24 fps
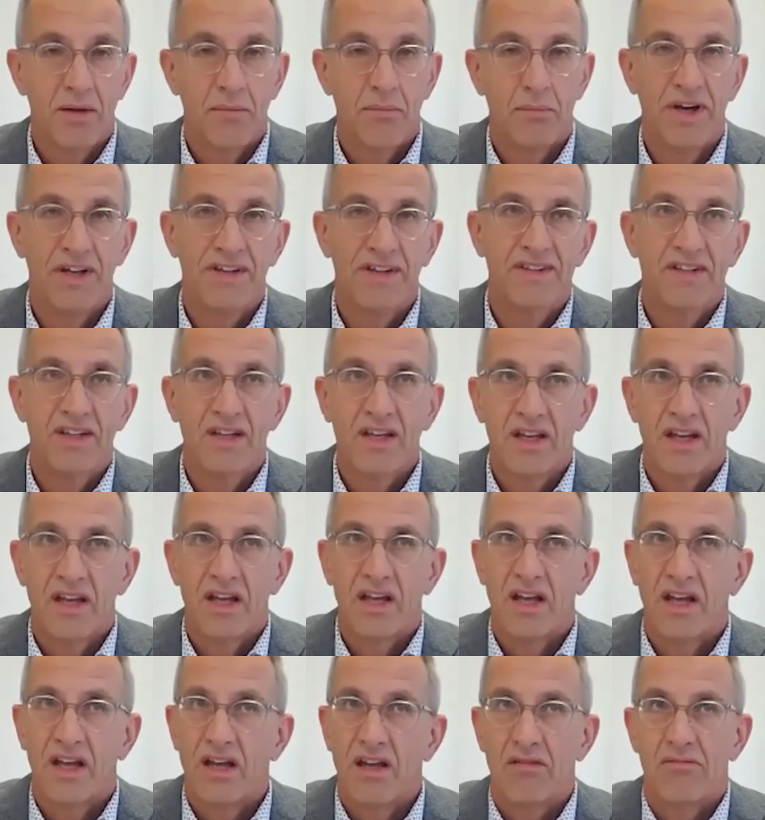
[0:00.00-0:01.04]
But
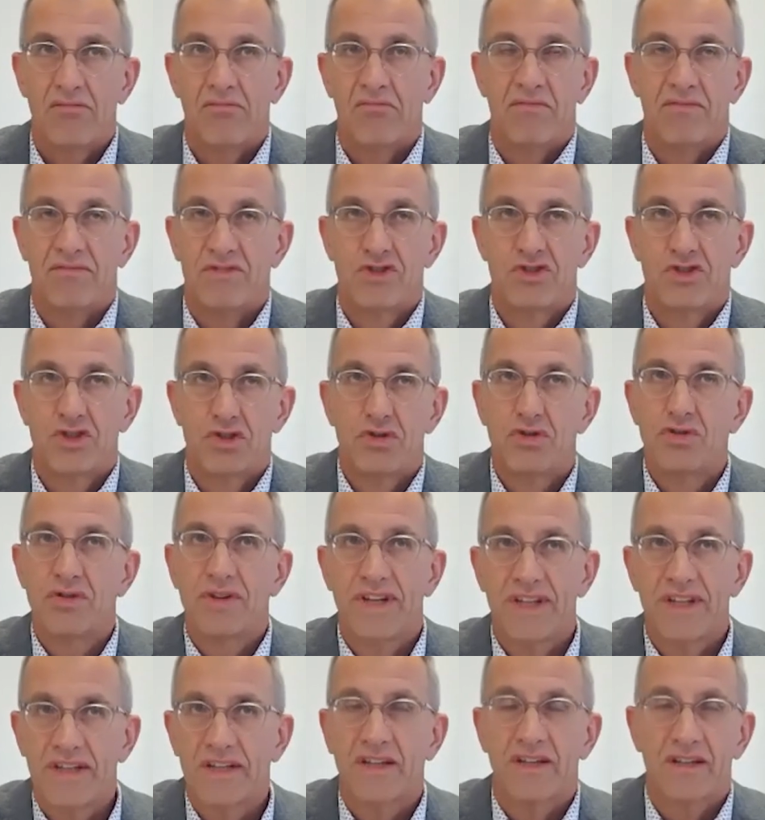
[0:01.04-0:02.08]

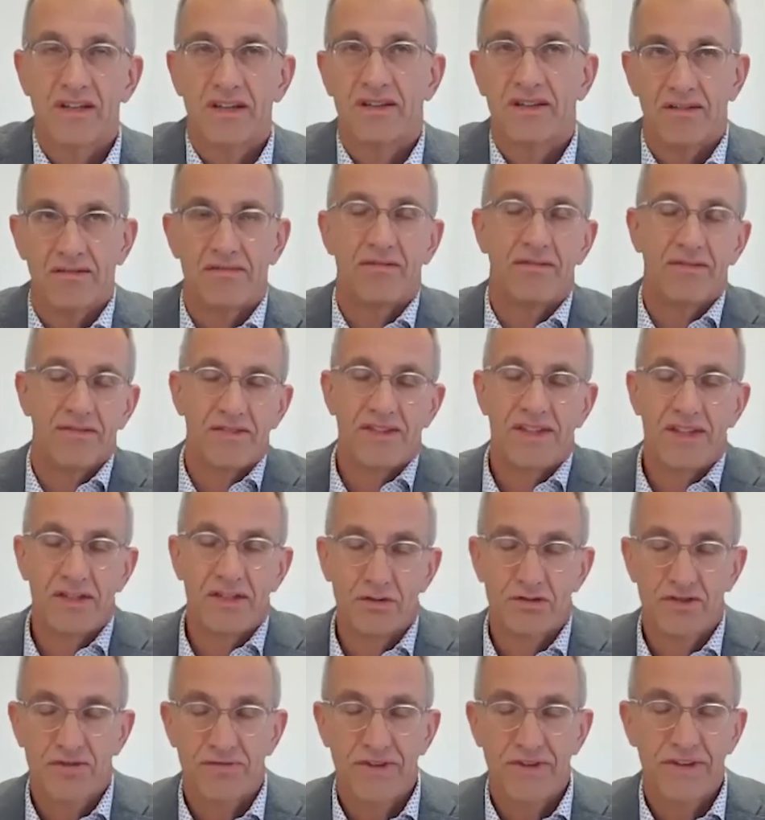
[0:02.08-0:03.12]
during
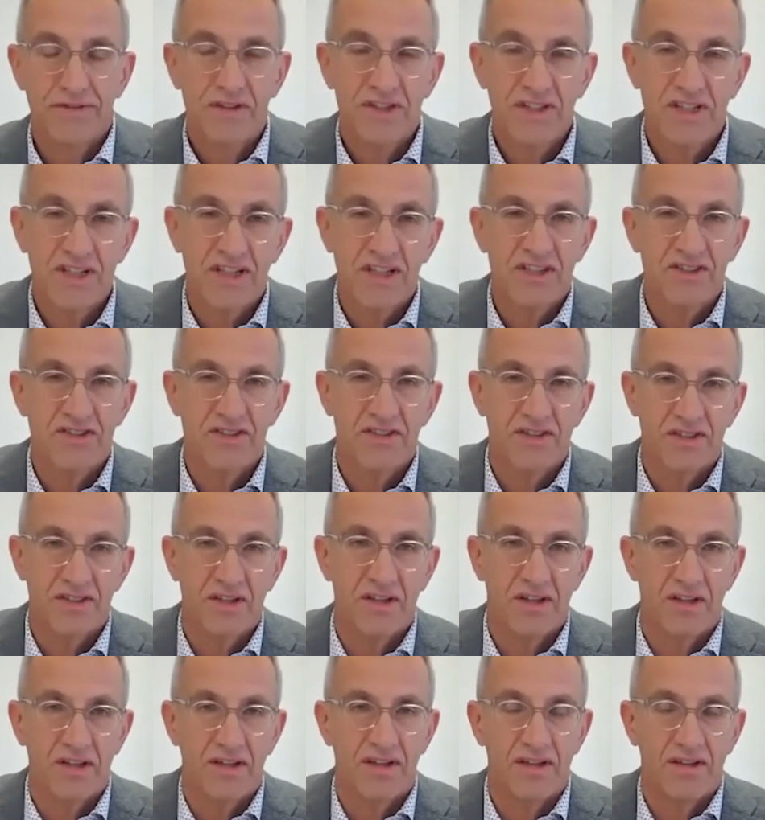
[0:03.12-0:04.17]
those 50 years,
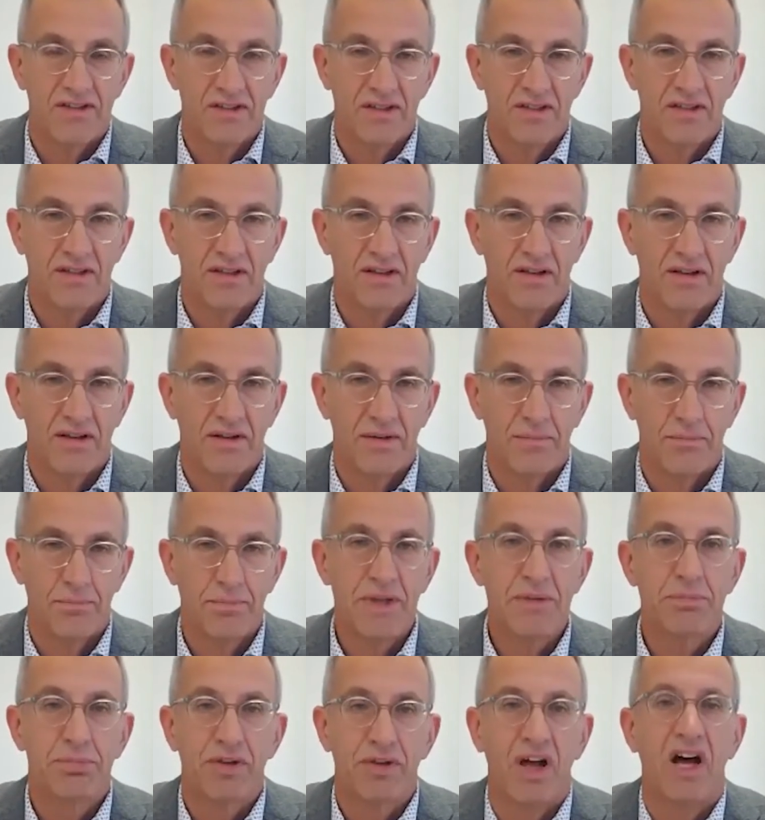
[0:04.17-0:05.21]
uh, uh,
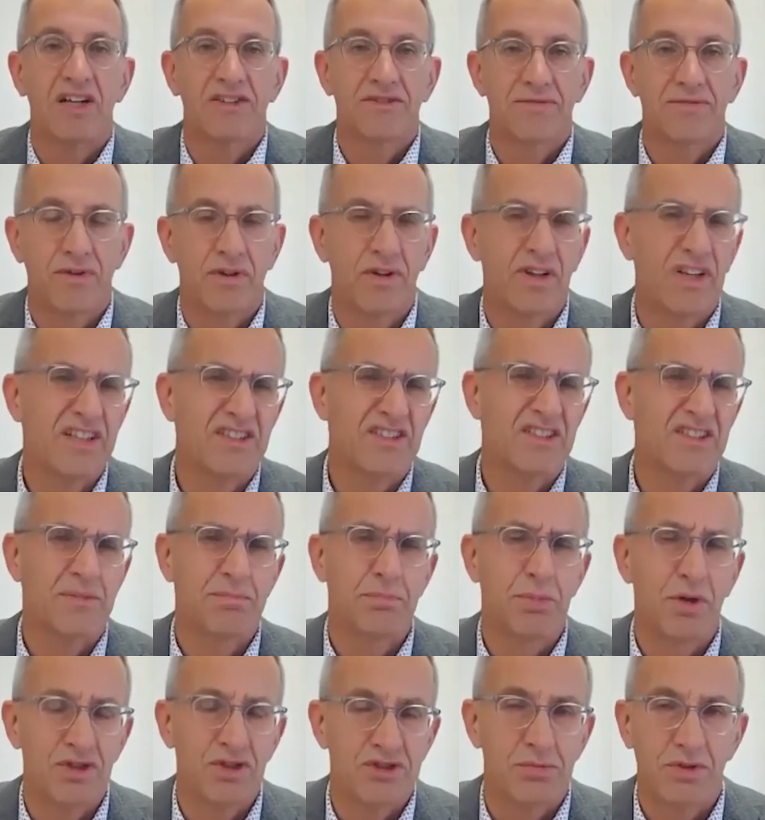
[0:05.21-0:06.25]
people asked for, is it
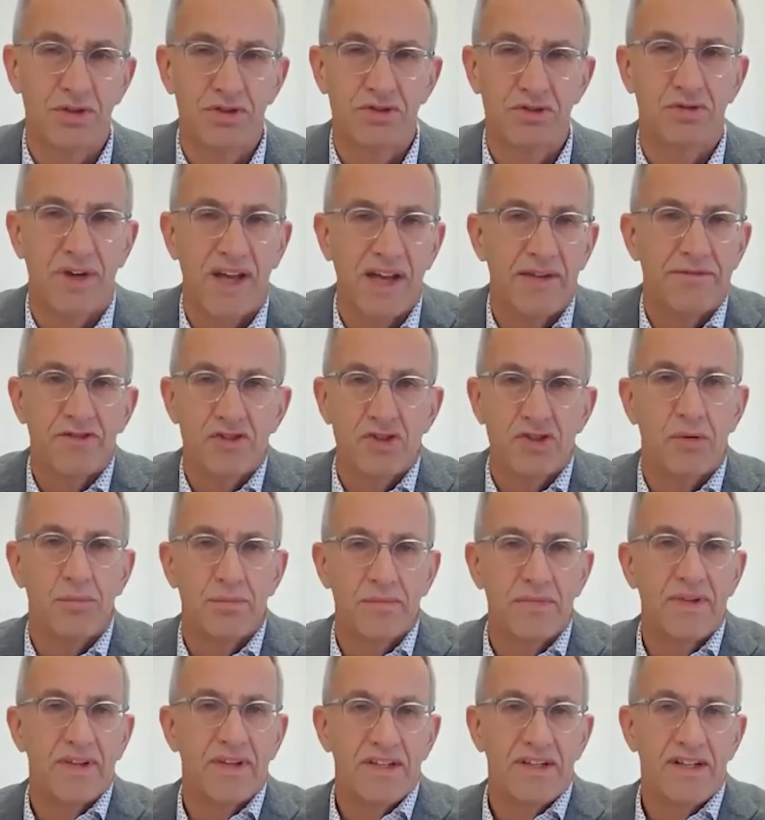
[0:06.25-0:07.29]
possible to have
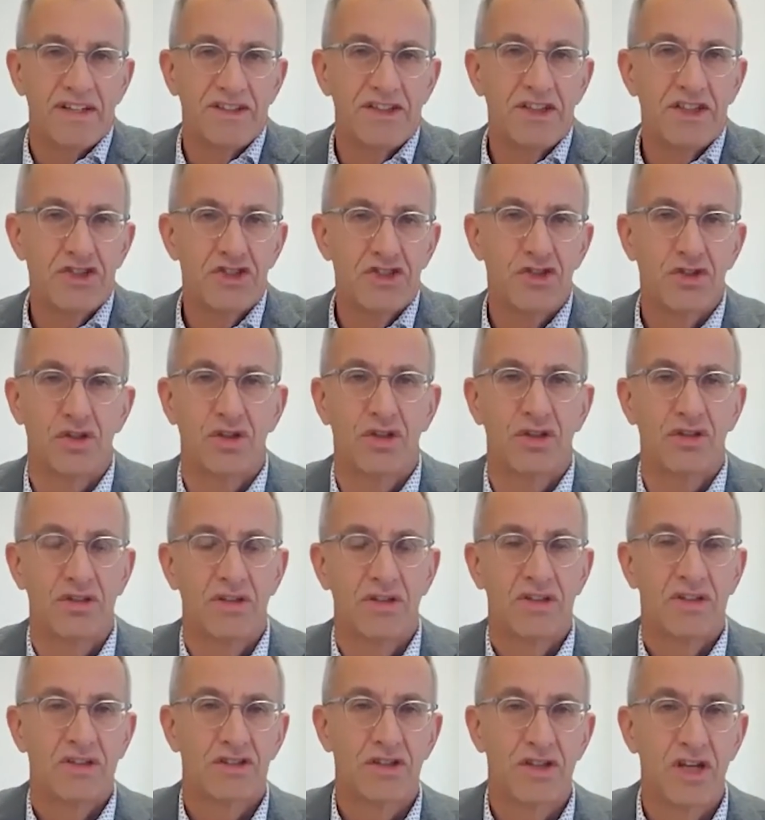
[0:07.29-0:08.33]
some additional
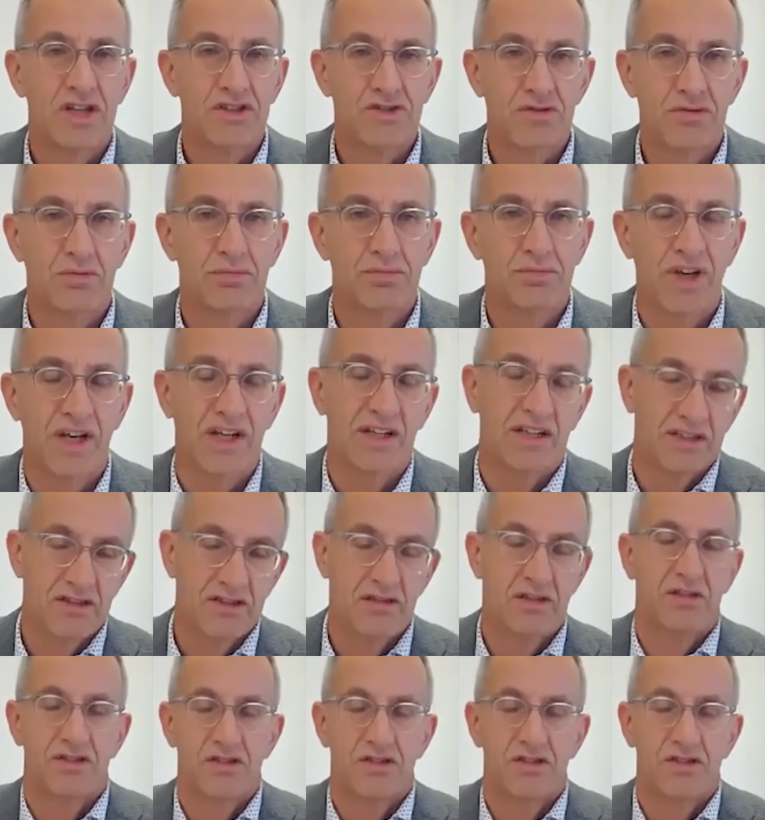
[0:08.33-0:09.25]
classroom trainings?